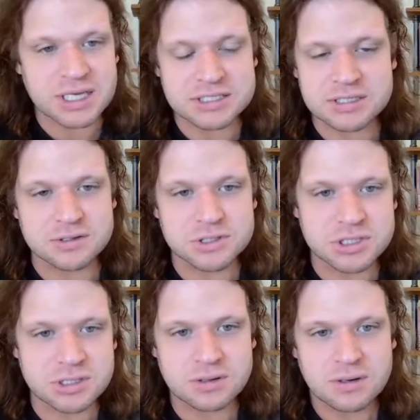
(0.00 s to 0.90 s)

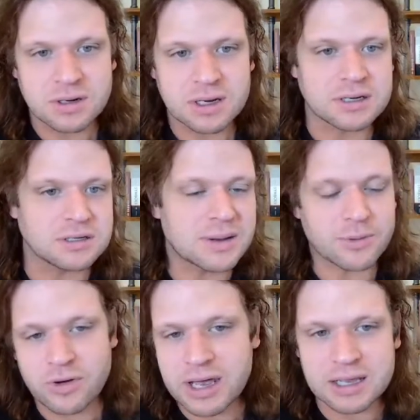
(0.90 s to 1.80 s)
solution and
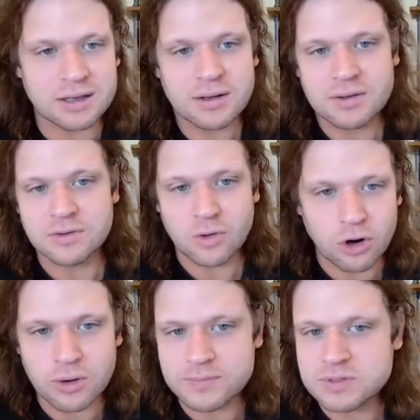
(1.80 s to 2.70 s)
democratic
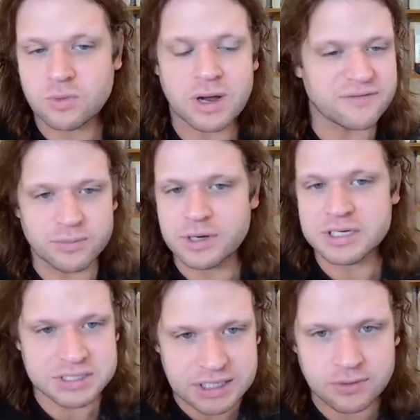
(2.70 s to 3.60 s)
norms where everyone
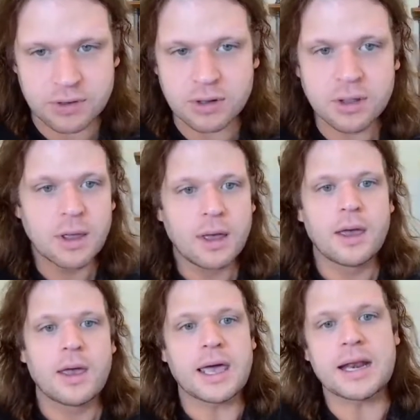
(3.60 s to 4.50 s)
is equal
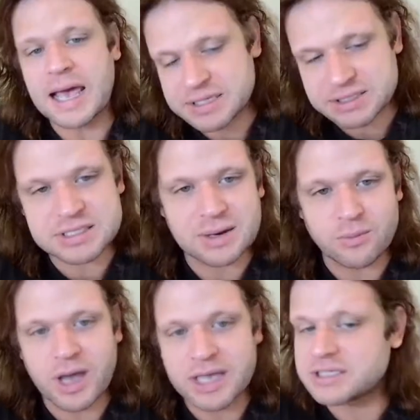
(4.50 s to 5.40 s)
and has the same
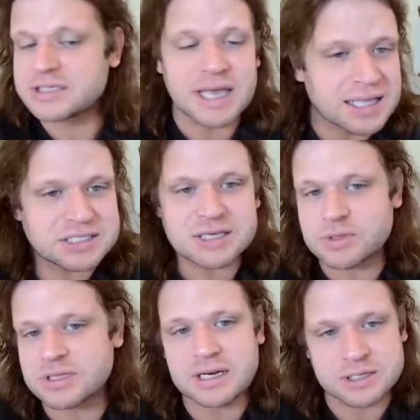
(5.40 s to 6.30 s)
rights is not
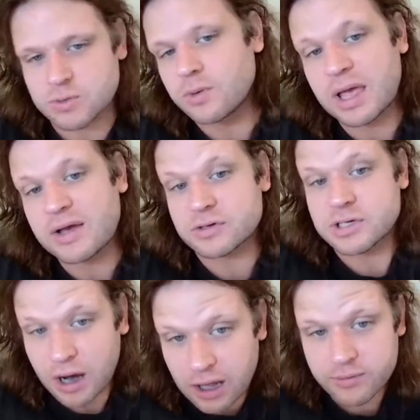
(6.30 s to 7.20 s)
something that Israel will ever
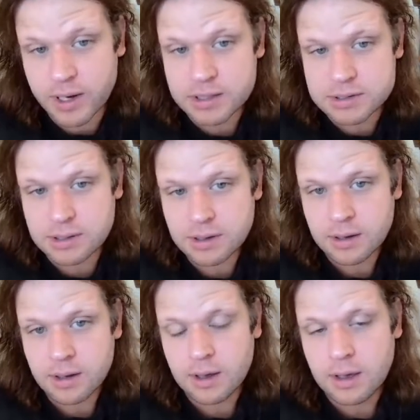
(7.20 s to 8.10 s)
tolerate,
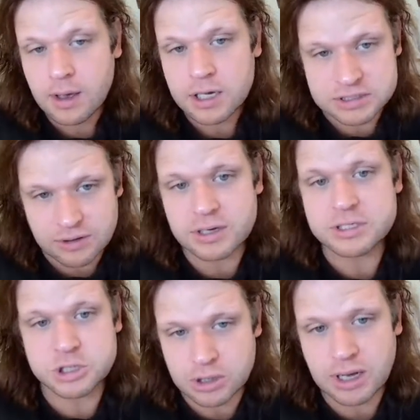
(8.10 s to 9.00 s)
because they're an
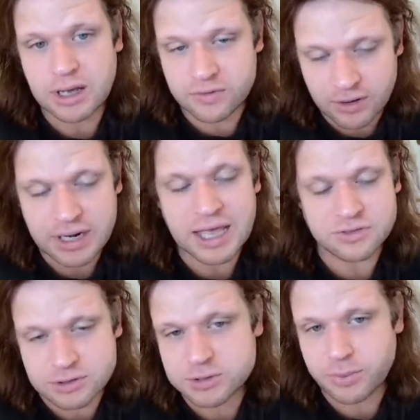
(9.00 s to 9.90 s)

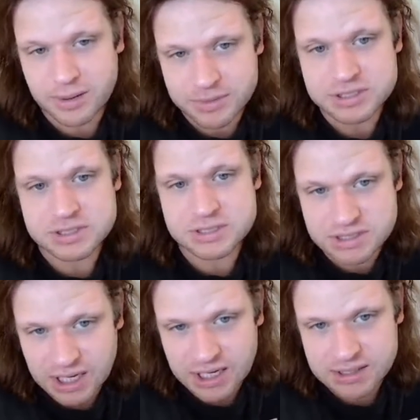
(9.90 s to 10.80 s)
ethno-supremacist
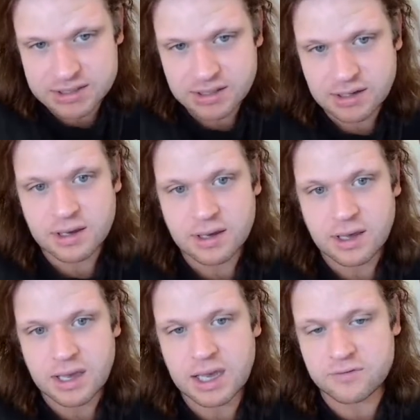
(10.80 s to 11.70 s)
state.
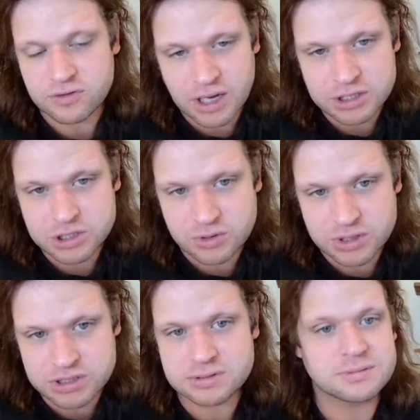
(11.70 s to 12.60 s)
And if you're not
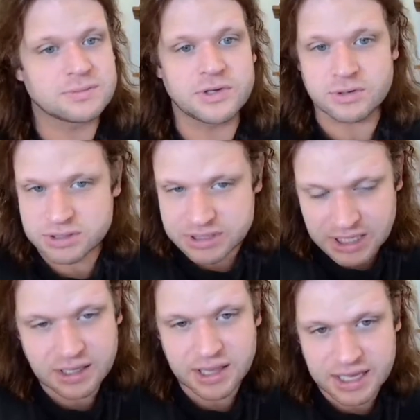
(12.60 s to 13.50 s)
Jewish, you're a
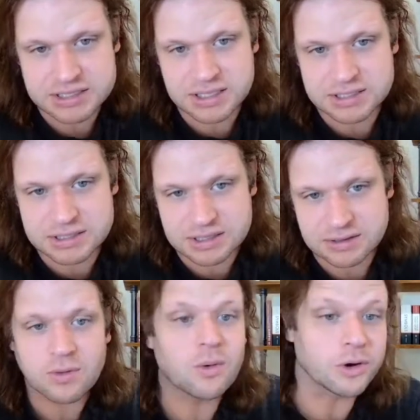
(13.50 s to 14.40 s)
second-class
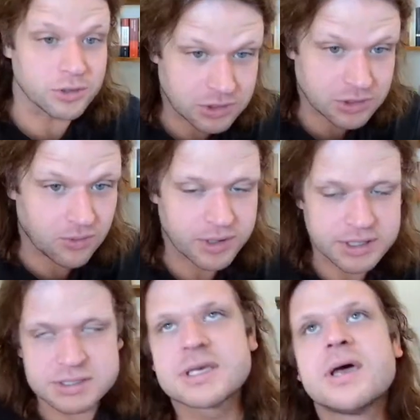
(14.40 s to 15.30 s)
citizen or you're a tourist.